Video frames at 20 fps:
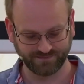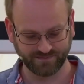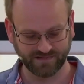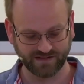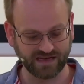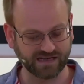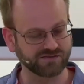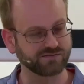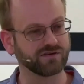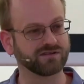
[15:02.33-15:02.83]

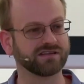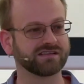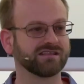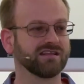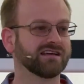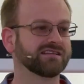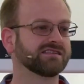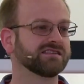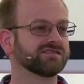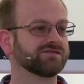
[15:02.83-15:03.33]
That's what this
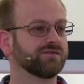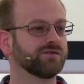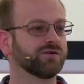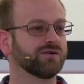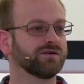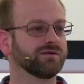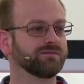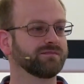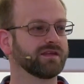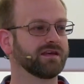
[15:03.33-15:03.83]
letter's for.
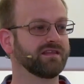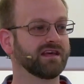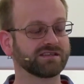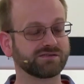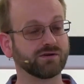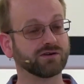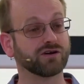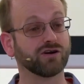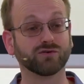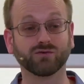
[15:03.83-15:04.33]
And that's
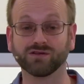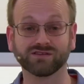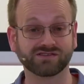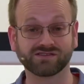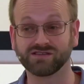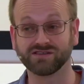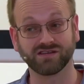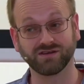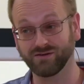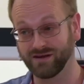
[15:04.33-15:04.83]
what God wants
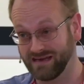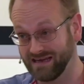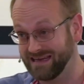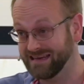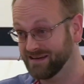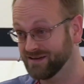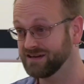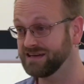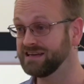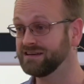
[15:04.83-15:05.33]
to do
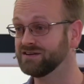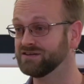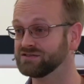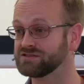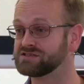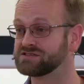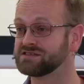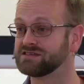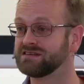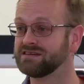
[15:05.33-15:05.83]
in
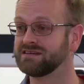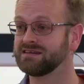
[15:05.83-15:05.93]
us.